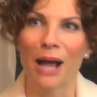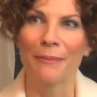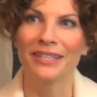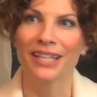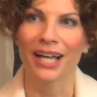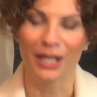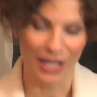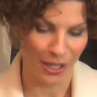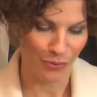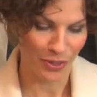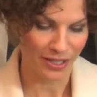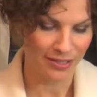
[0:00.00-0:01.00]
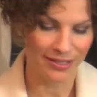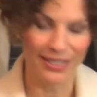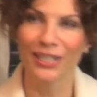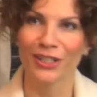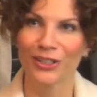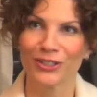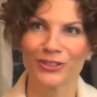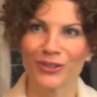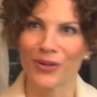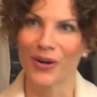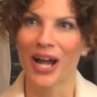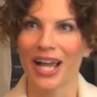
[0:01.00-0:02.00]
I mean, I wear sneakers
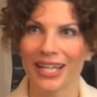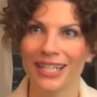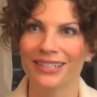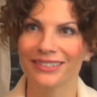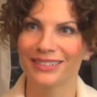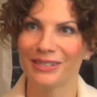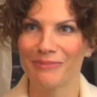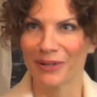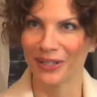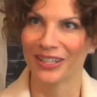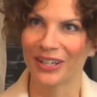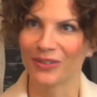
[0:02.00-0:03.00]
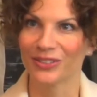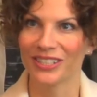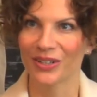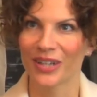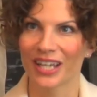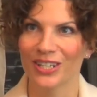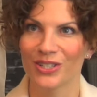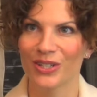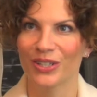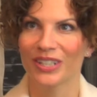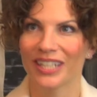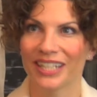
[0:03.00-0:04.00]
or high heels depending on the
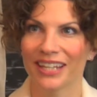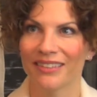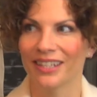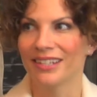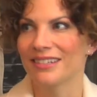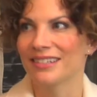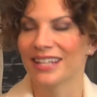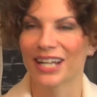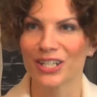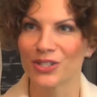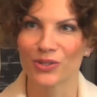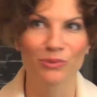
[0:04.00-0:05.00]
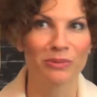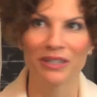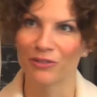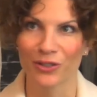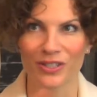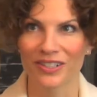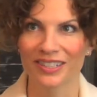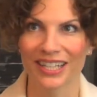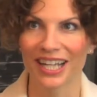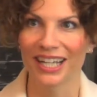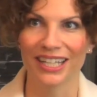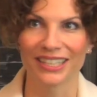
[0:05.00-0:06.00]
occasion, and I think it's nice to be
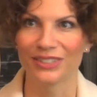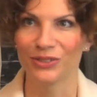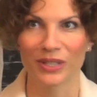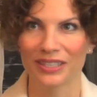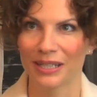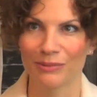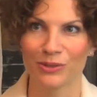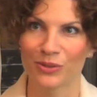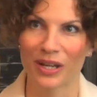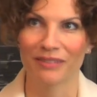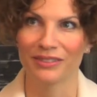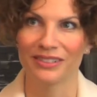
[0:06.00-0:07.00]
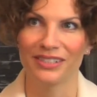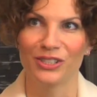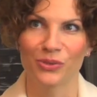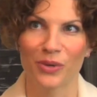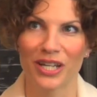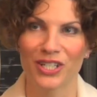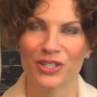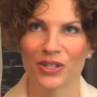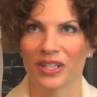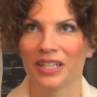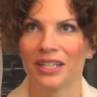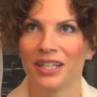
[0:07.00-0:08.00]
versatile and to adapt to every situation.